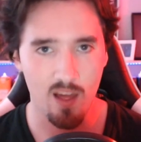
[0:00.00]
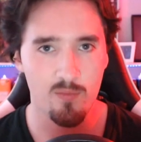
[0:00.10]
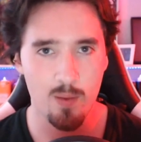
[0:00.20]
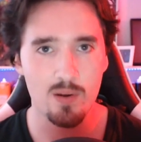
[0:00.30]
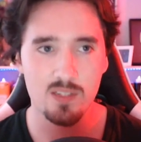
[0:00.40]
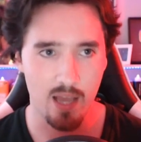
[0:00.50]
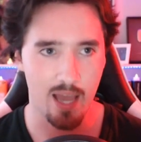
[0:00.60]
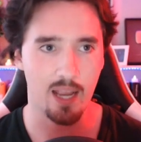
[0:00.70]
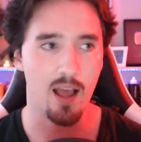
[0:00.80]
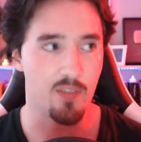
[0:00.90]
people are
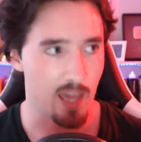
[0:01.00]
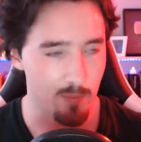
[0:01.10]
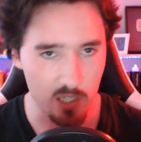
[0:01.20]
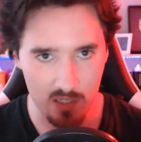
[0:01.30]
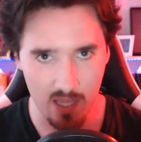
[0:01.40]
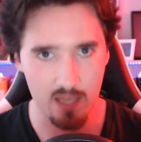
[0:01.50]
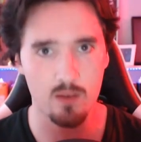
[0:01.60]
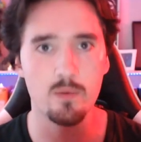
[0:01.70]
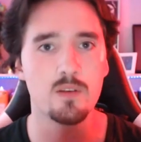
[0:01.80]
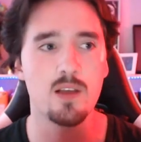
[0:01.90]
saying and the images they
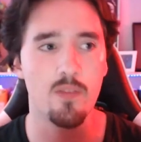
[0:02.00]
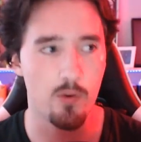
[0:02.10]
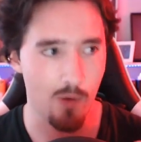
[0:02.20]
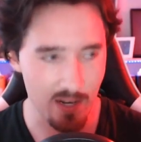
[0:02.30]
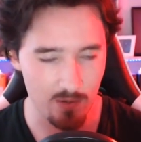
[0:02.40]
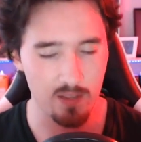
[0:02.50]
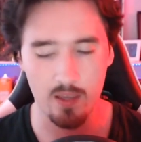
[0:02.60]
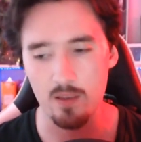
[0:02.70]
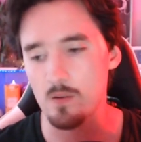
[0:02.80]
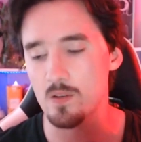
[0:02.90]
use and the rhetoric they
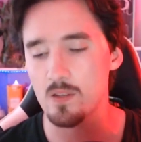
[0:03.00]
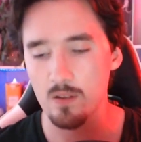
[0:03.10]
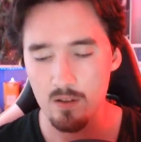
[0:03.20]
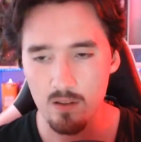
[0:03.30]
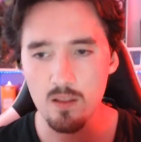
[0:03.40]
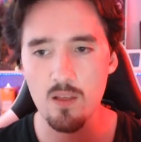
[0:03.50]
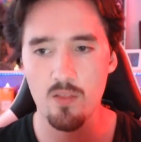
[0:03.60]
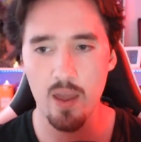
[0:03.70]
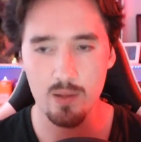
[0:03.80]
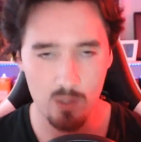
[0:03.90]
use,
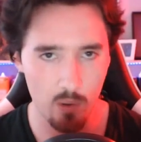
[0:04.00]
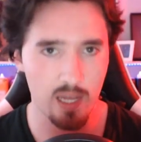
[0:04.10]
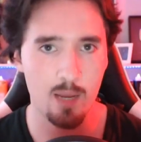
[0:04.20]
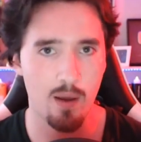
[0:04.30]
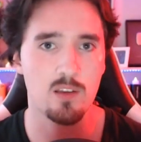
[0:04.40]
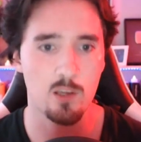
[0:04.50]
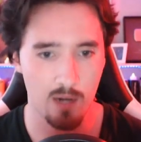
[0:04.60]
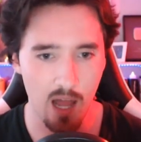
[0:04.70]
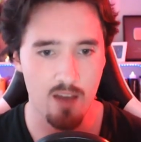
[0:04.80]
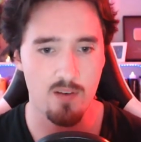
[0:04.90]
they are talking about human life.